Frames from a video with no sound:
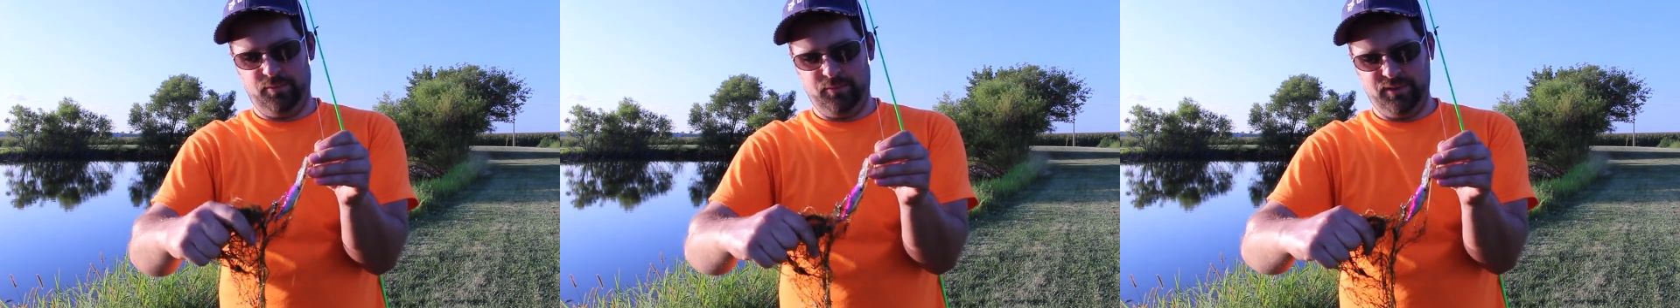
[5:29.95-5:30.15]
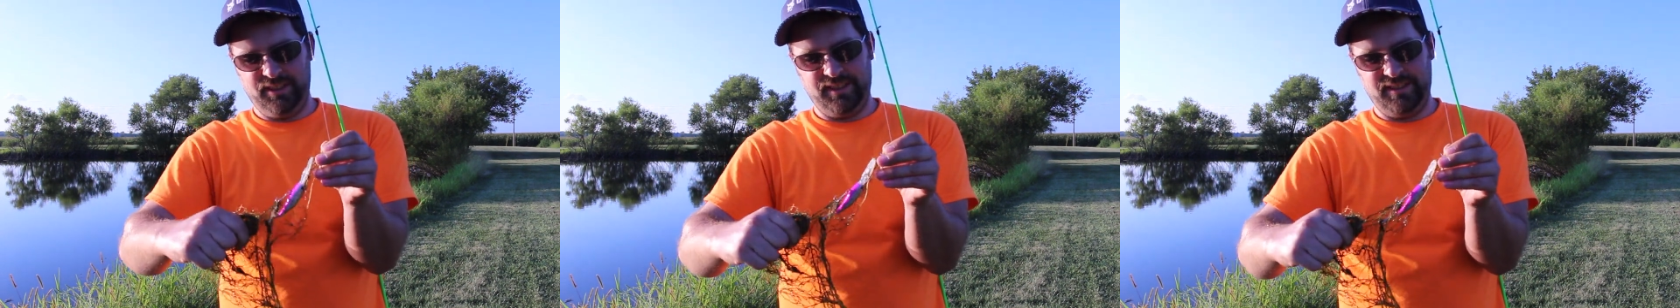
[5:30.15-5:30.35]

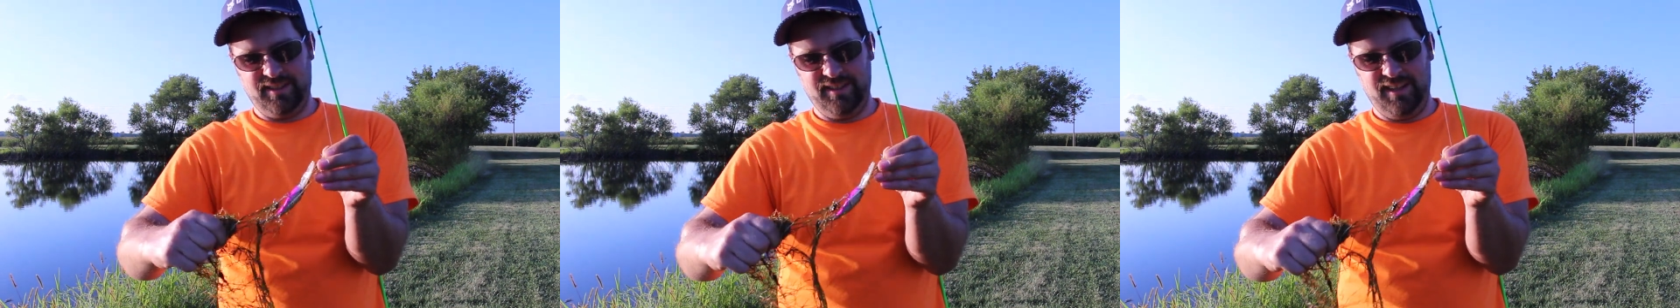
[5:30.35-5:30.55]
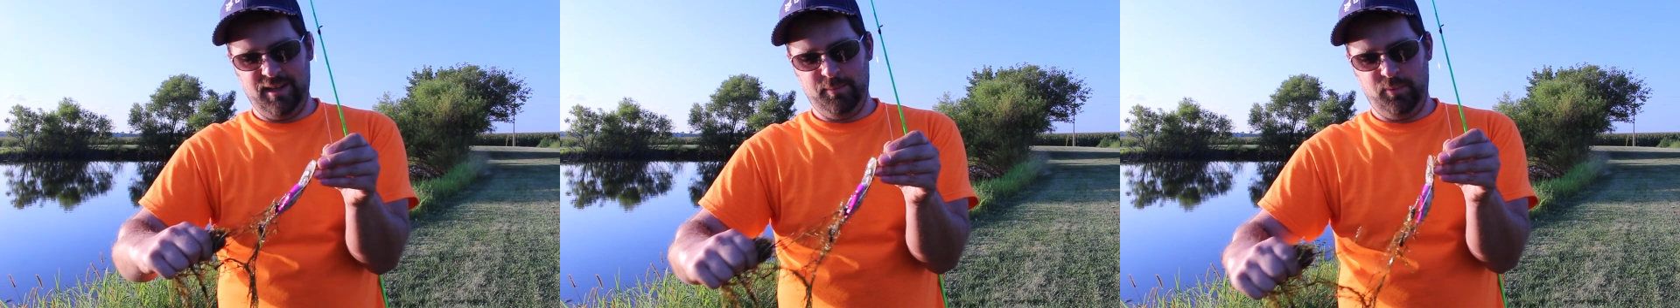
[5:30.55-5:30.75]
really
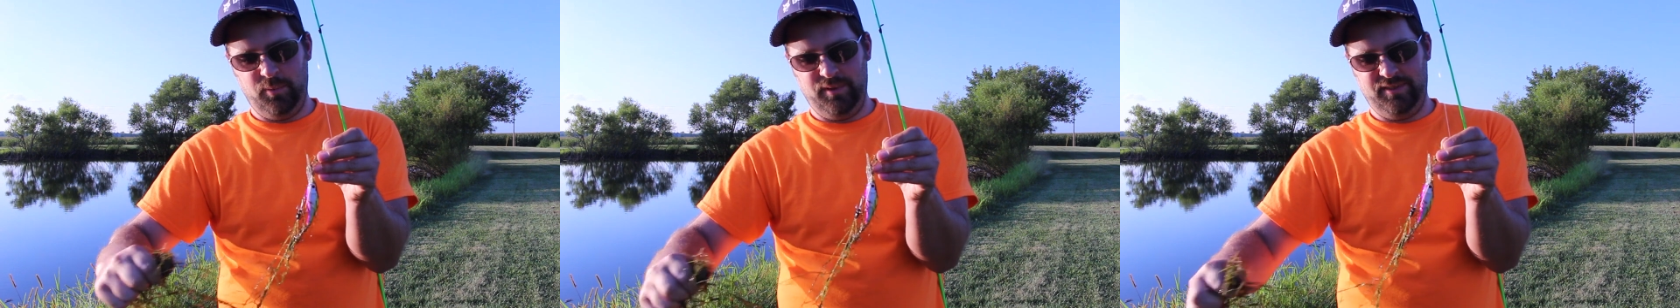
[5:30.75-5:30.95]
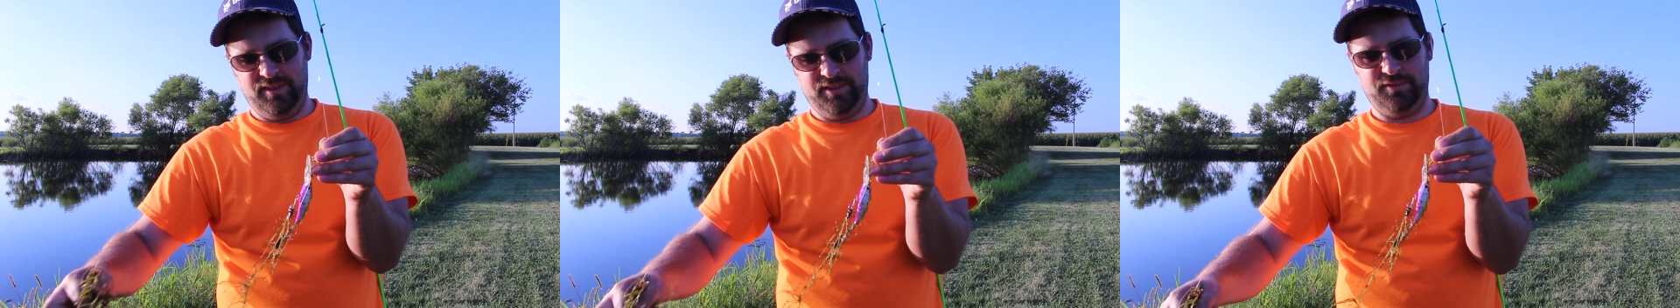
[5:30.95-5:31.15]
deep
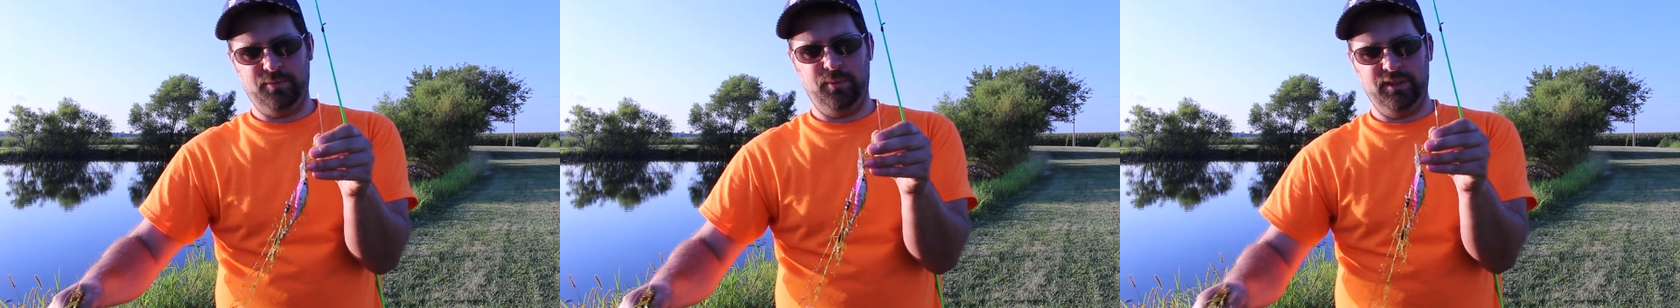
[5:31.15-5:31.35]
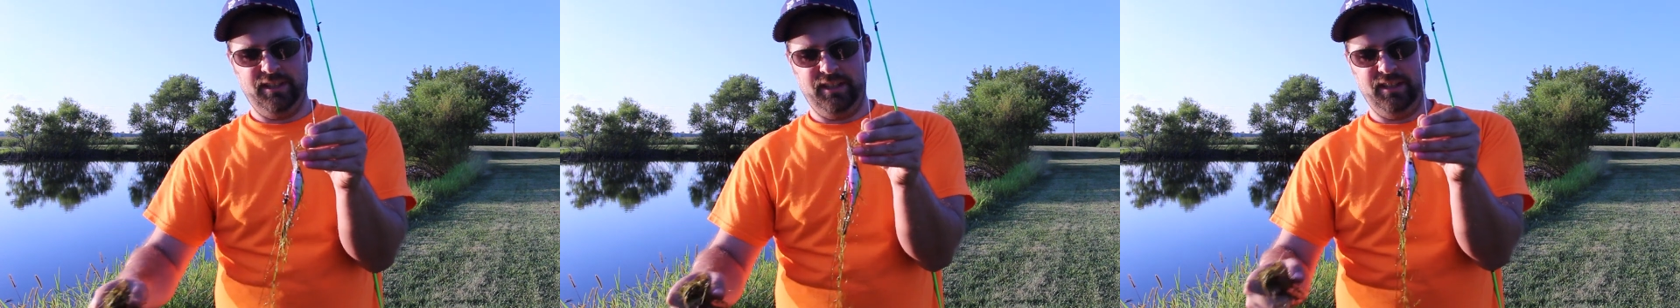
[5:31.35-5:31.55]
with this
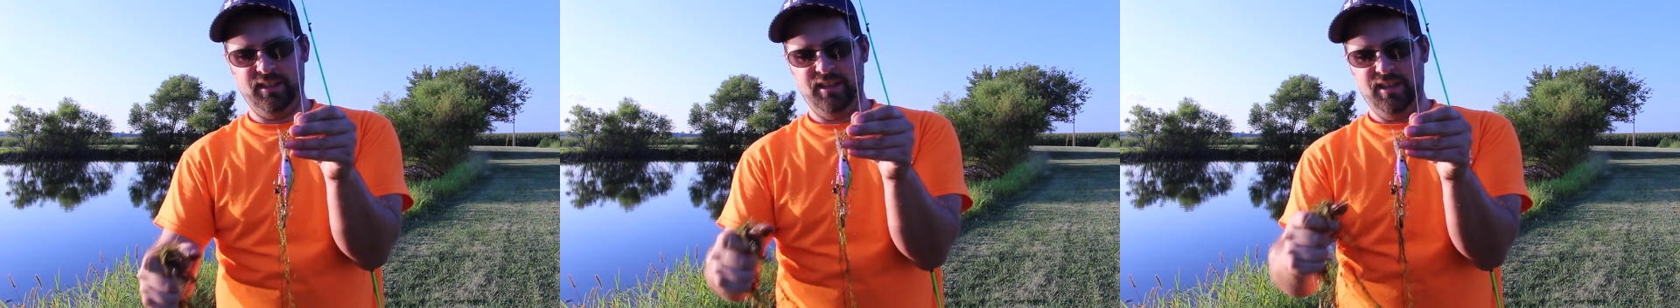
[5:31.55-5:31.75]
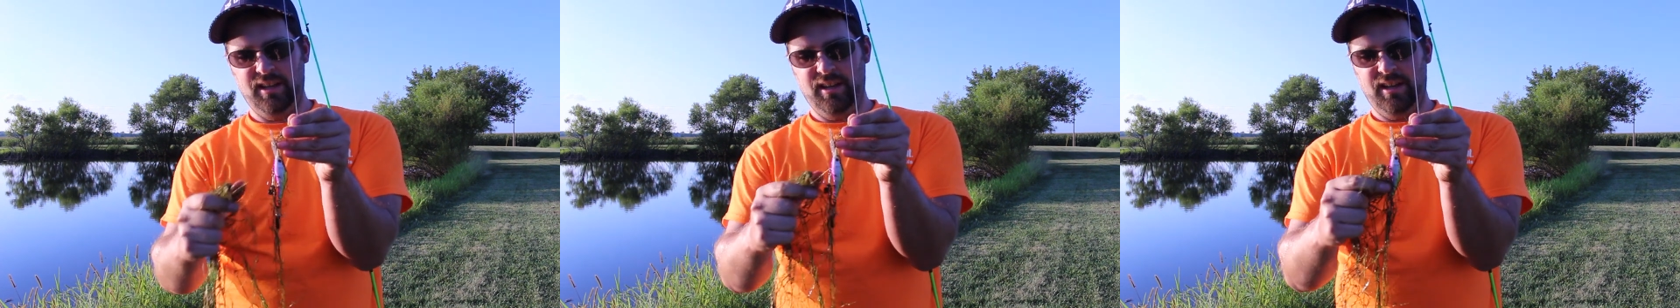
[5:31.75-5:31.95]
really
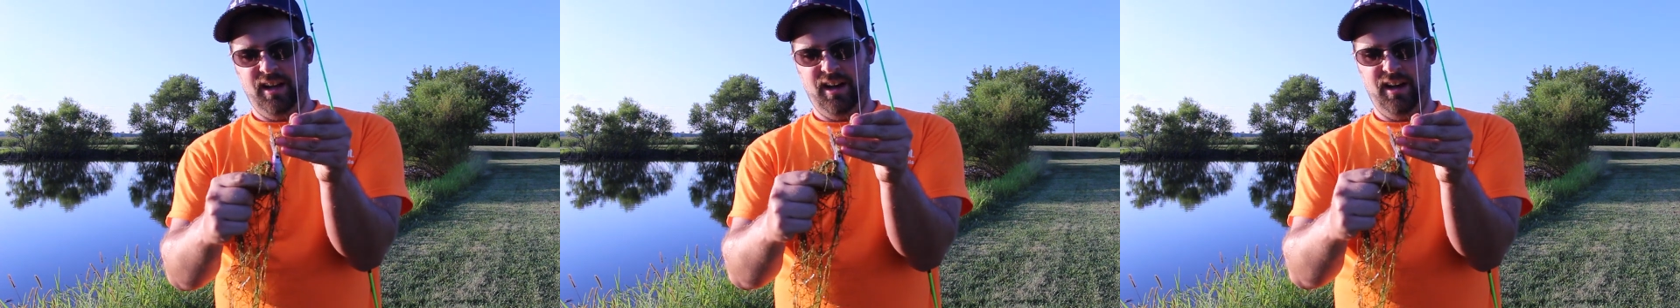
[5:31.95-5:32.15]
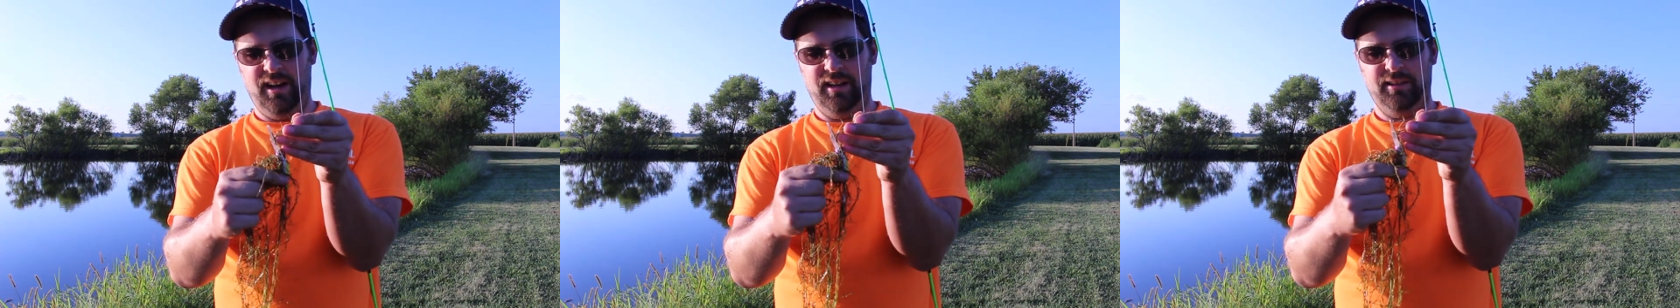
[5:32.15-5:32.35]

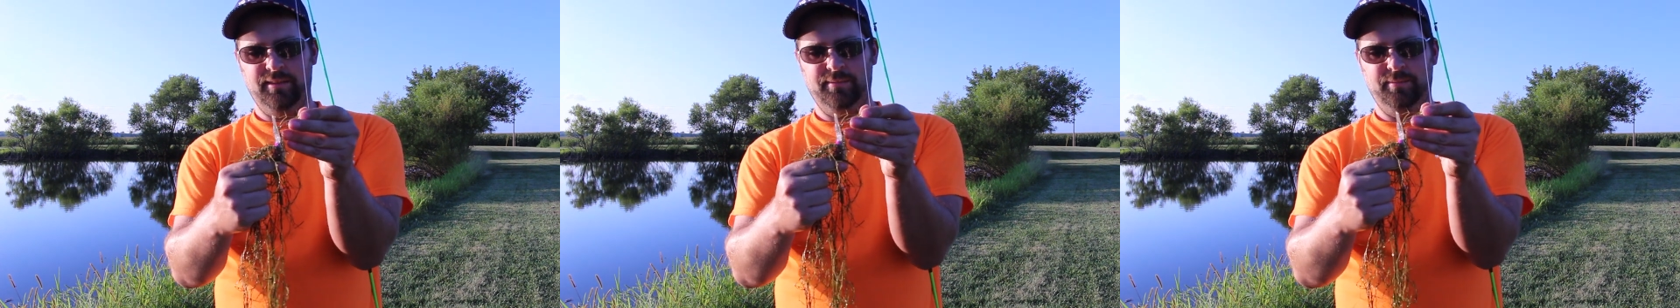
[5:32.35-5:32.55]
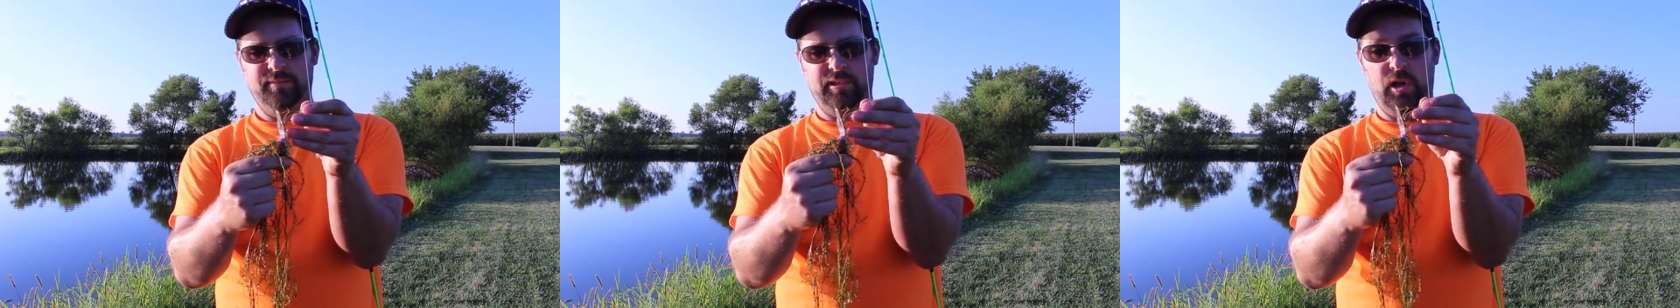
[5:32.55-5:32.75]

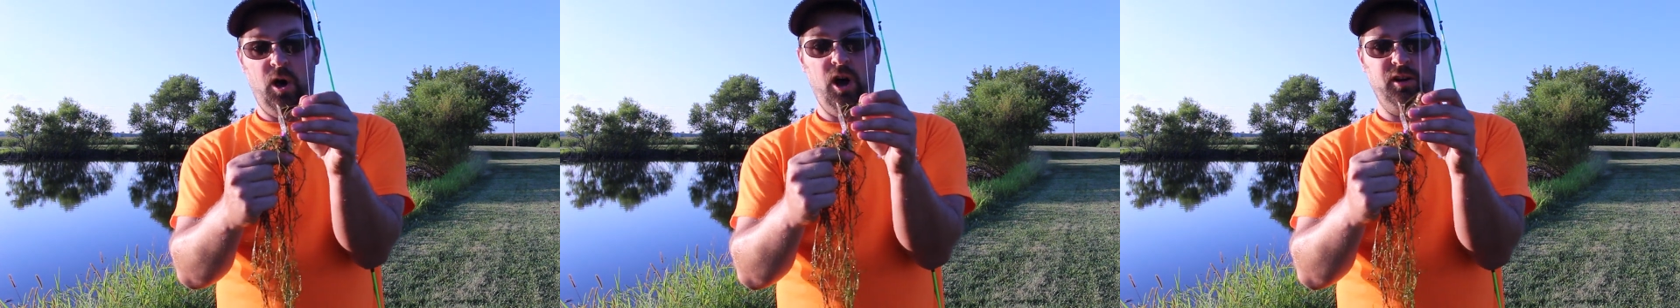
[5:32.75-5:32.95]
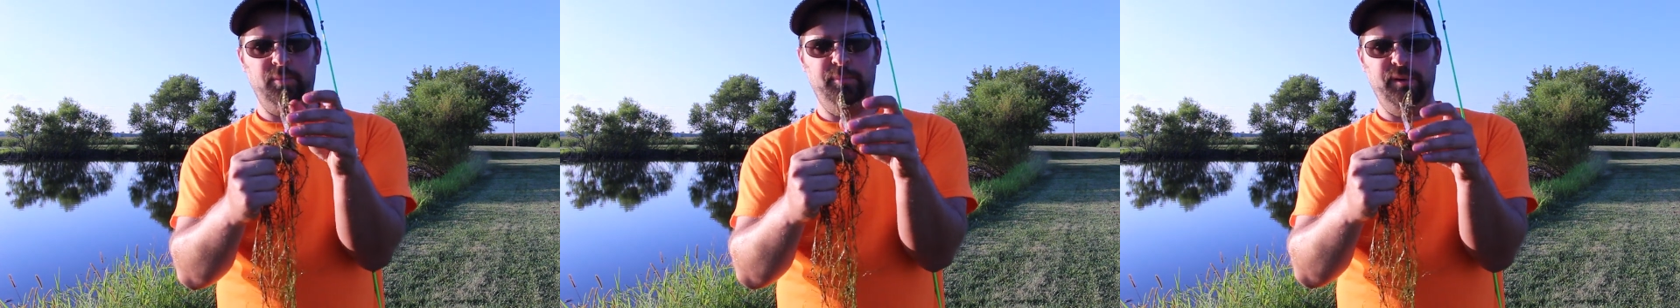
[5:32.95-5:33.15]

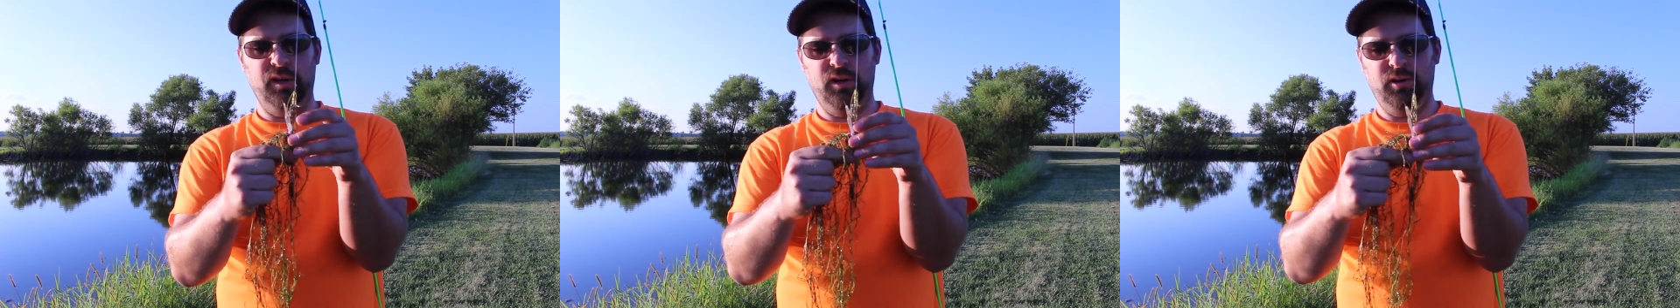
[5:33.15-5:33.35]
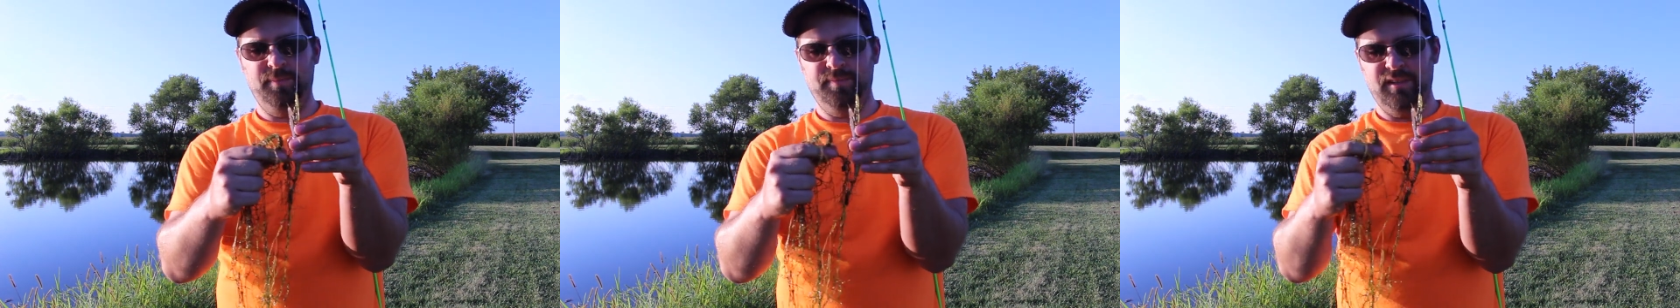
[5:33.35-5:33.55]
long
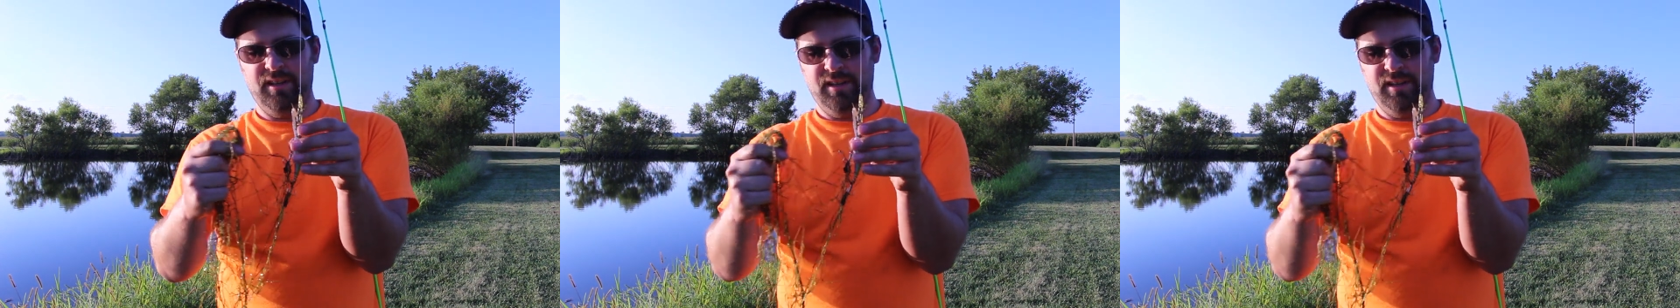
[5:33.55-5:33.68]
bill.